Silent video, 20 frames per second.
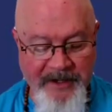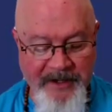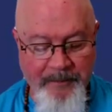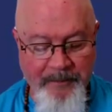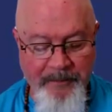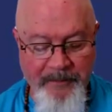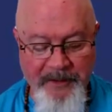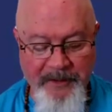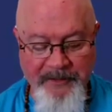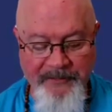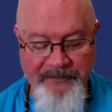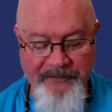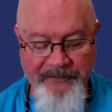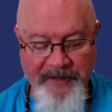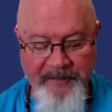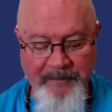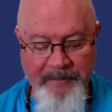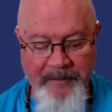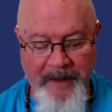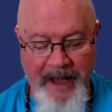
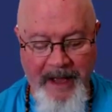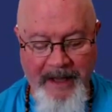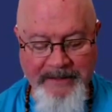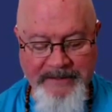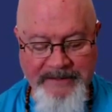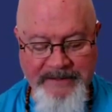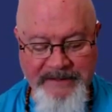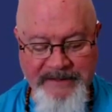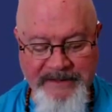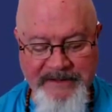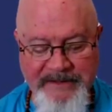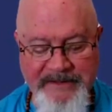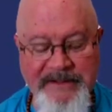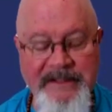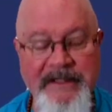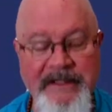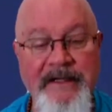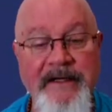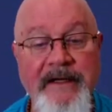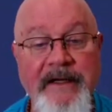music
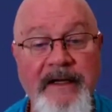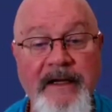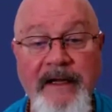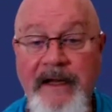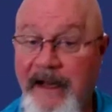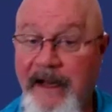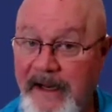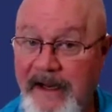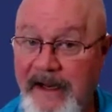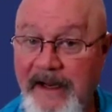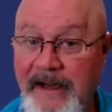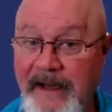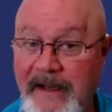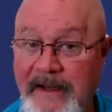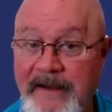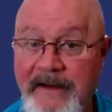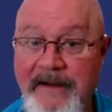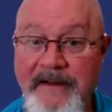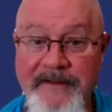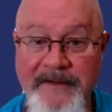boxes
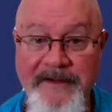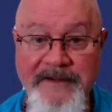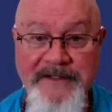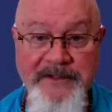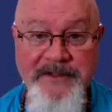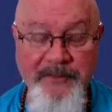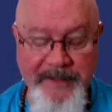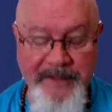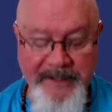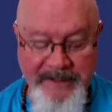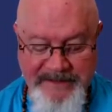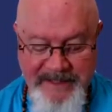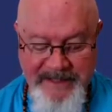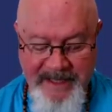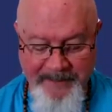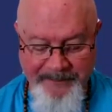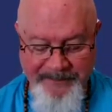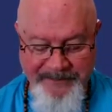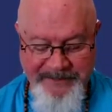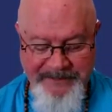in this week's
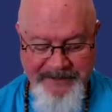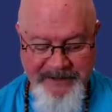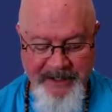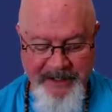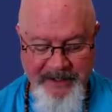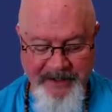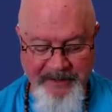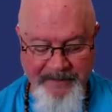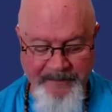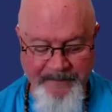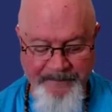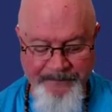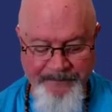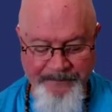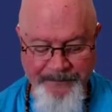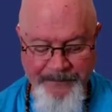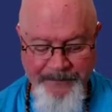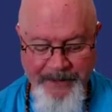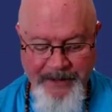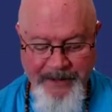episode.
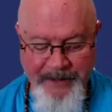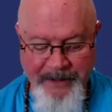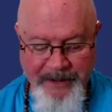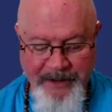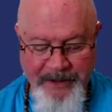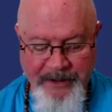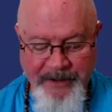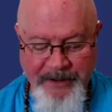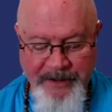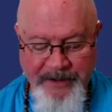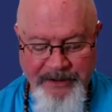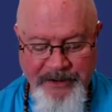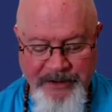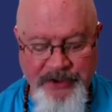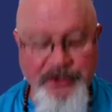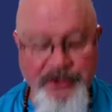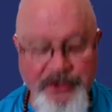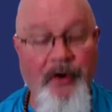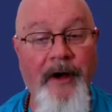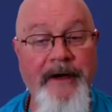
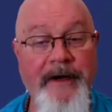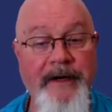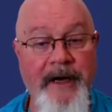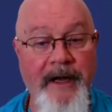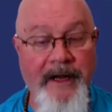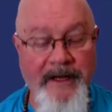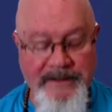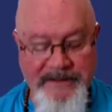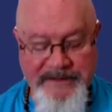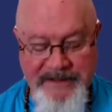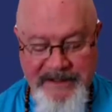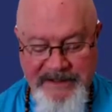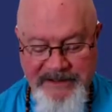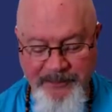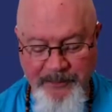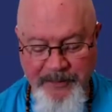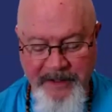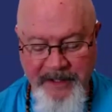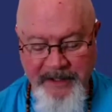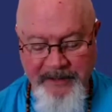Join us as
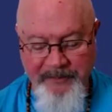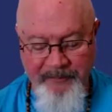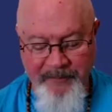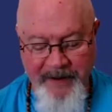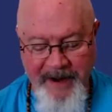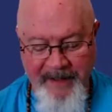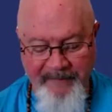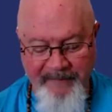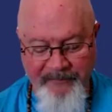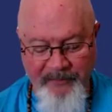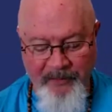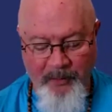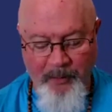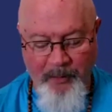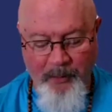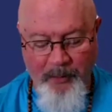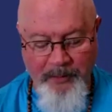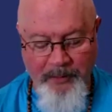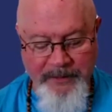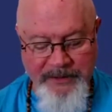we unravel
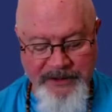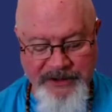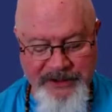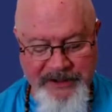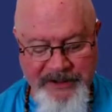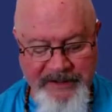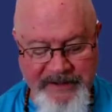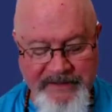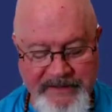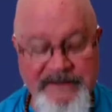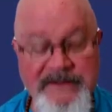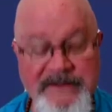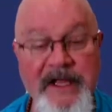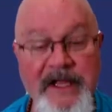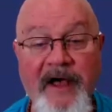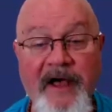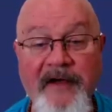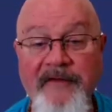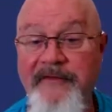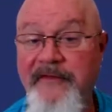origins
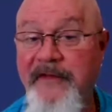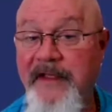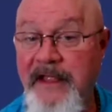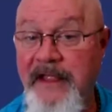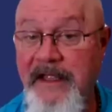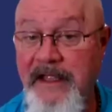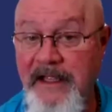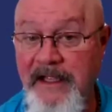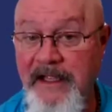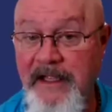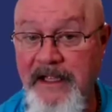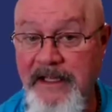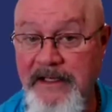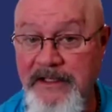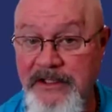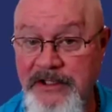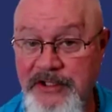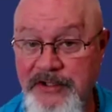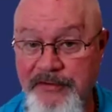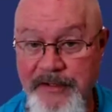of
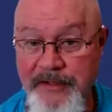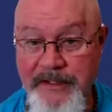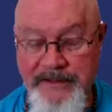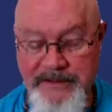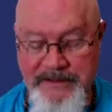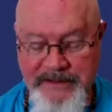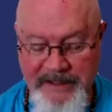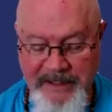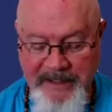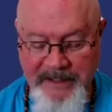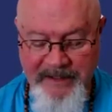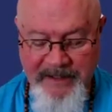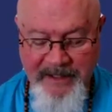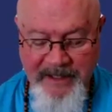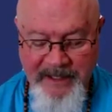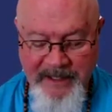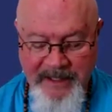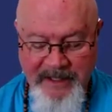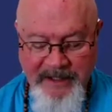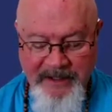intrinsic
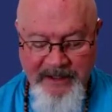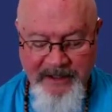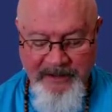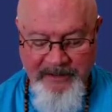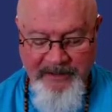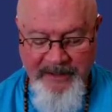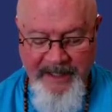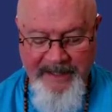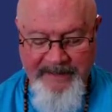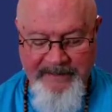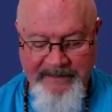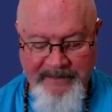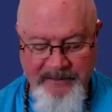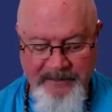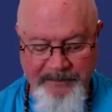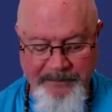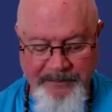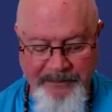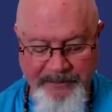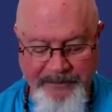
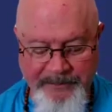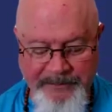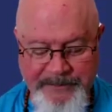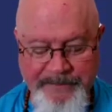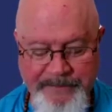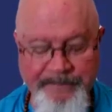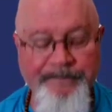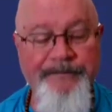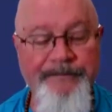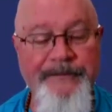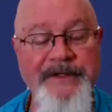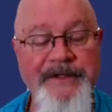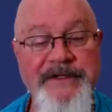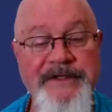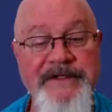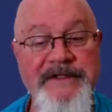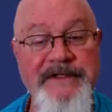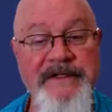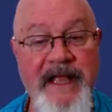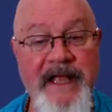collectibles. This
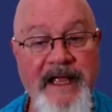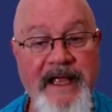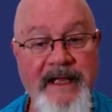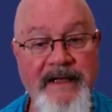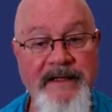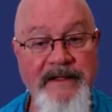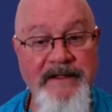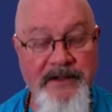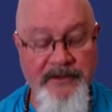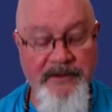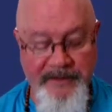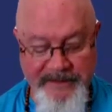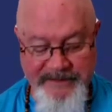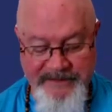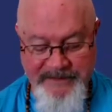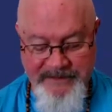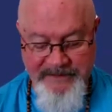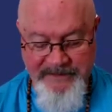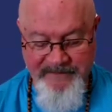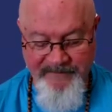is Nan
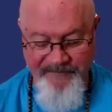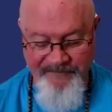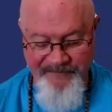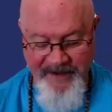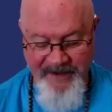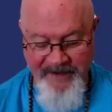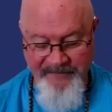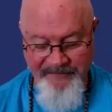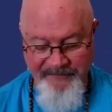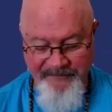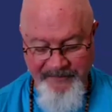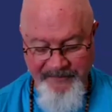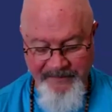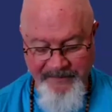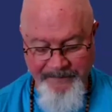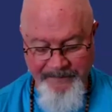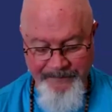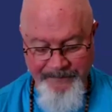Chris's favorite.